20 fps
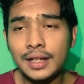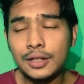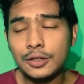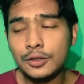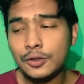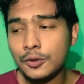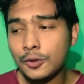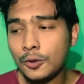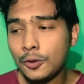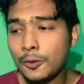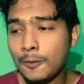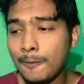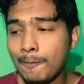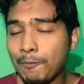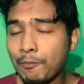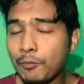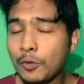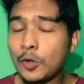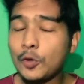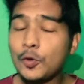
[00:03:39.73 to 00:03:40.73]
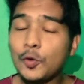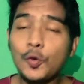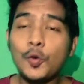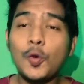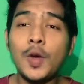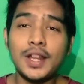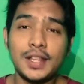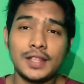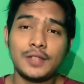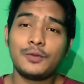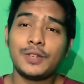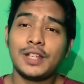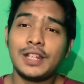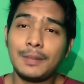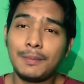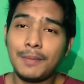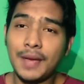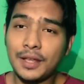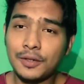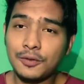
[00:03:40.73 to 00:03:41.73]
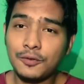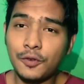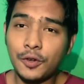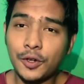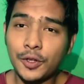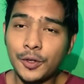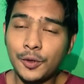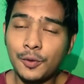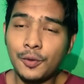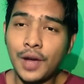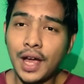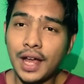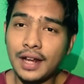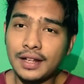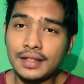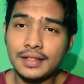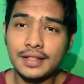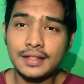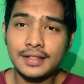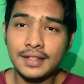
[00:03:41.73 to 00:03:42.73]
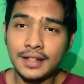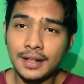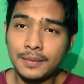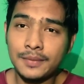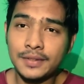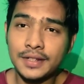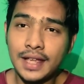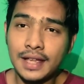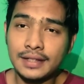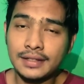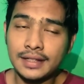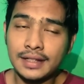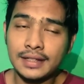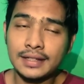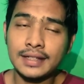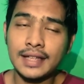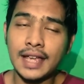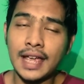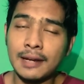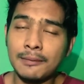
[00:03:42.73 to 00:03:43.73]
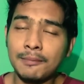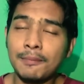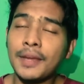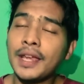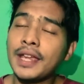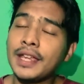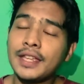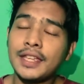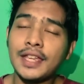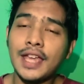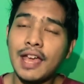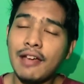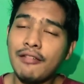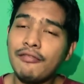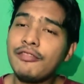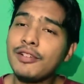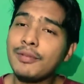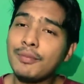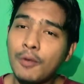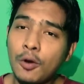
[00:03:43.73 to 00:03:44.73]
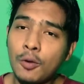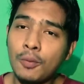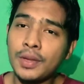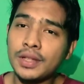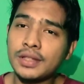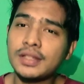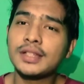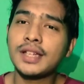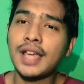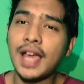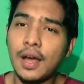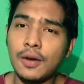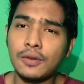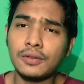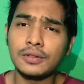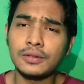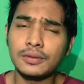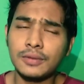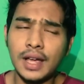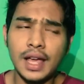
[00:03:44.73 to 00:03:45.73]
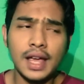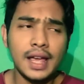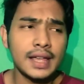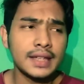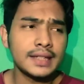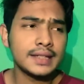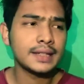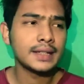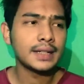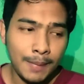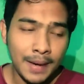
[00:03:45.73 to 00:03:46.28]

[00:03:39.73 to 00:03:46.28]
so do what is really best for you under the circumstances and make every moment count guys